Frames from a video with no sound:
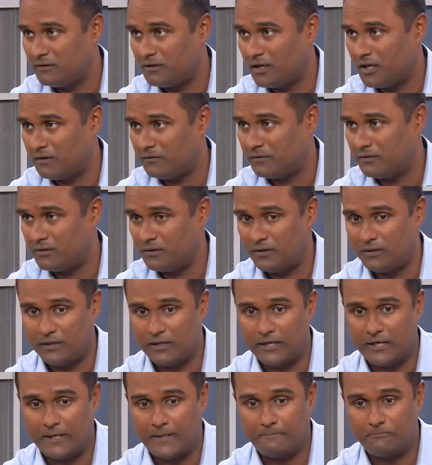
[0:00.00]

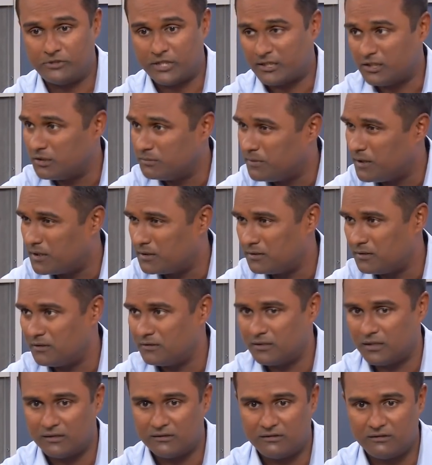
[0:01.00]
our channel
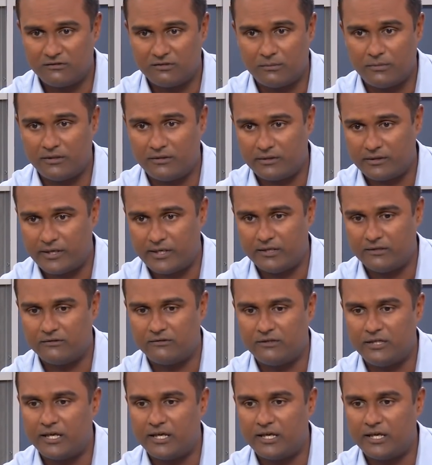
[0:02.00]
partners, our system integrators,